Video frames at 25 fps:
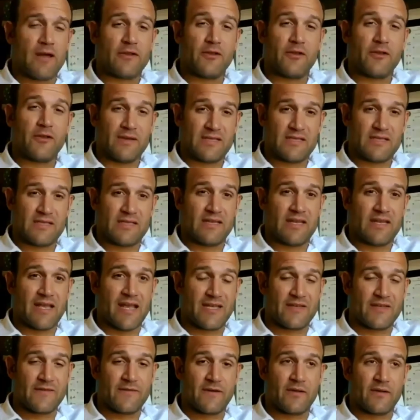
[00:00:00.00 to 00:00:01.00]
USDA.
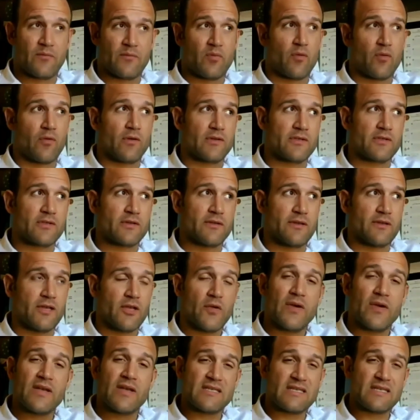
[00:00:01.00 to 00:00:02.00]
It's very important. So the
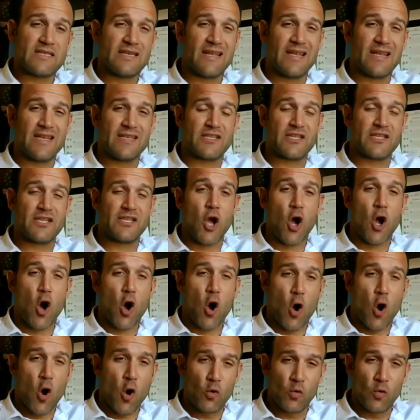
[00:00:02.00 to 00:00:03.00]
USDA is the
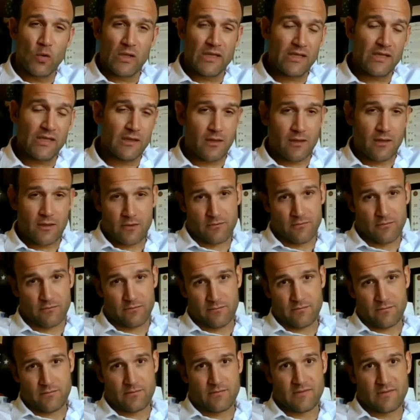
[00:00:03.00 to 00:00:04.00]
only loan
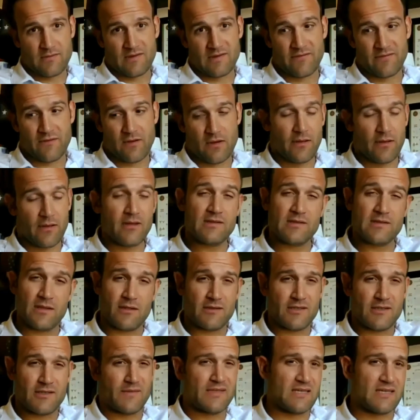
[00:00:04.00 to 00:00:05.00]
of all these
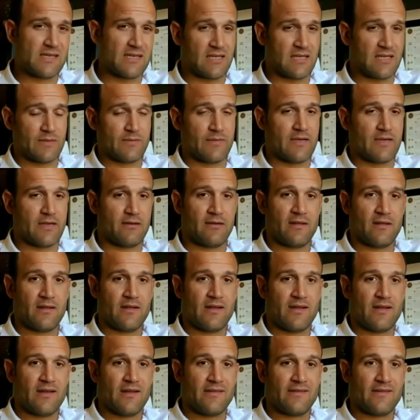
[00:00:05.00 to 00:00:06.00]
loans we talk about
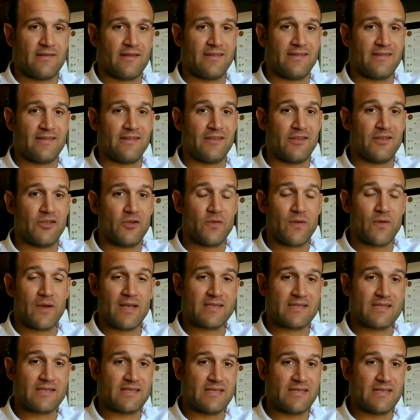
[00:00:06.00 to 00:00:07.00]
that the
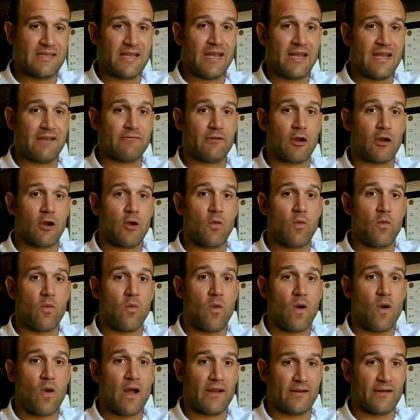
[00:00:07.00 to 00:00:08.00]
USDA
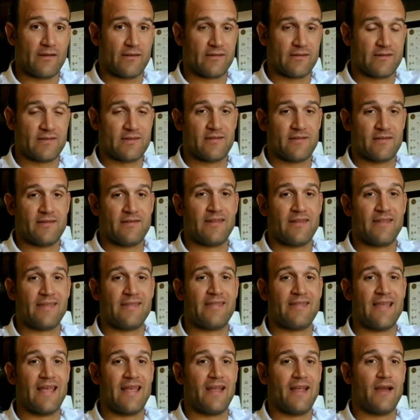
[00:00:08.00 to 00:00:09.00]
requires that
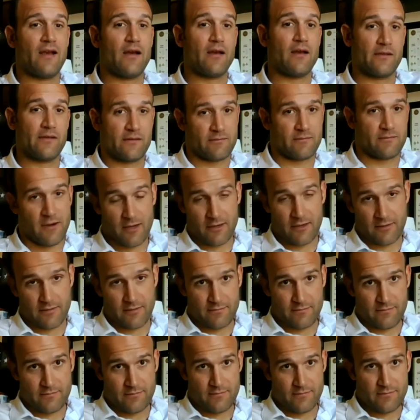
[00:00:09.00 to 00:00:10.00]
they underwrite
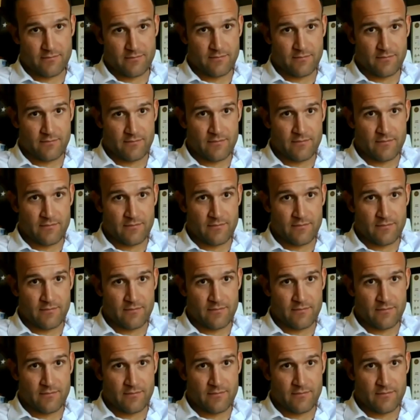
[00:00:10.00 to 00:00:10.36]
it.